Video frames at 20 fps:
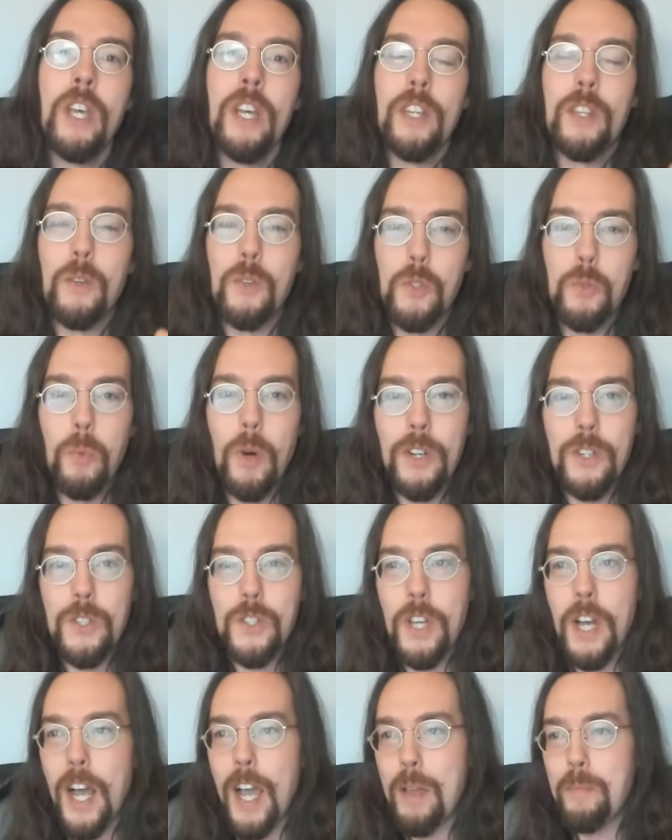There was one
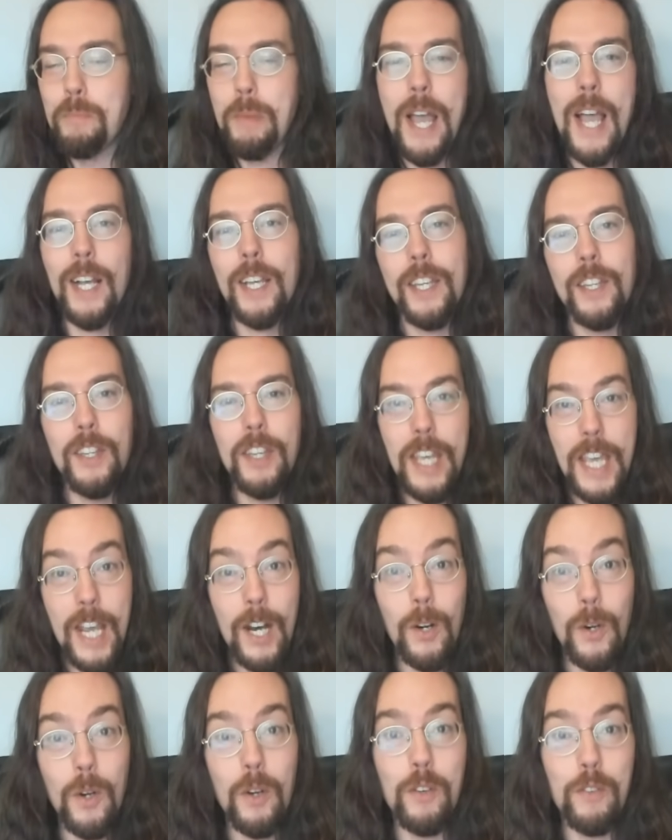time back in the
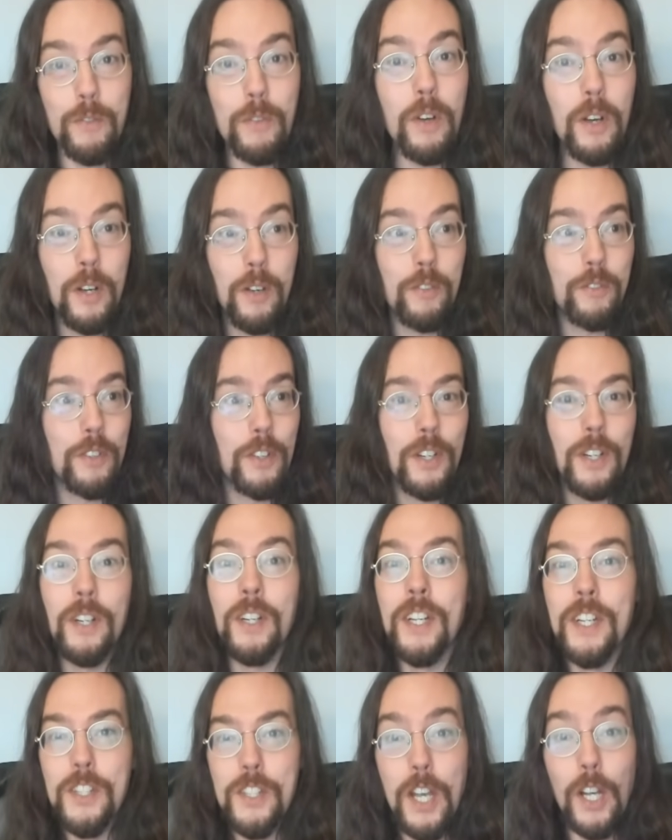era of, of uh,
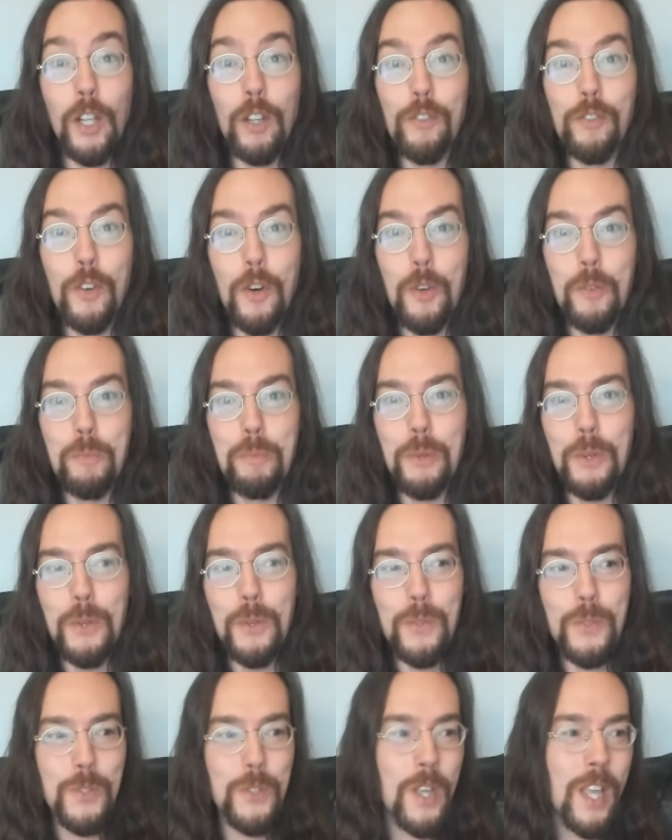telephone
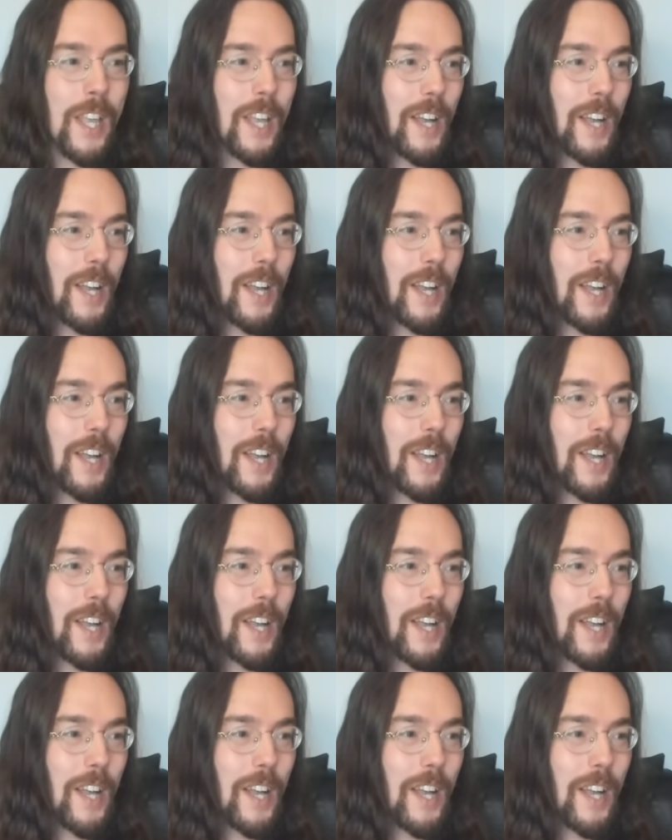booths.